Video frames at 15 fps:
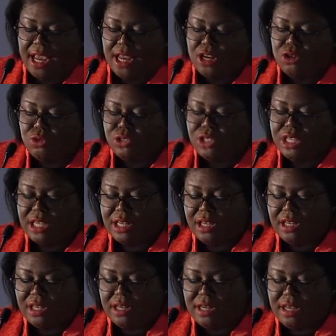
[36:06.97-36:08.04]
New
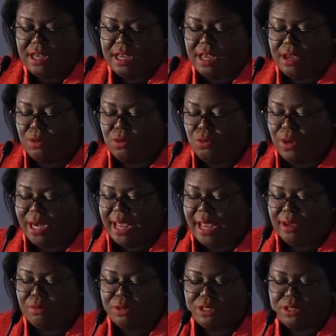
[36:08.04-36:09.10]
Zealand, when
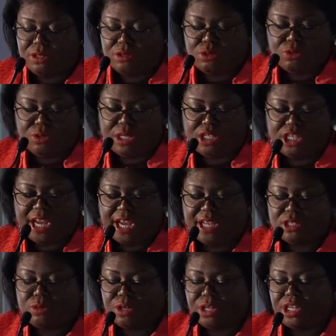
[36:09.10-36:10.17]
I was doing
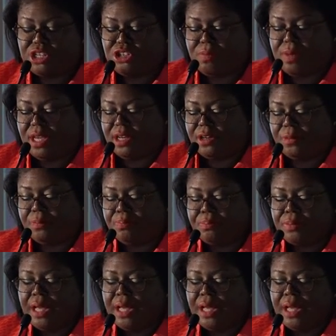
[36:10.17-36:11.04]
GIS work in Jamaica,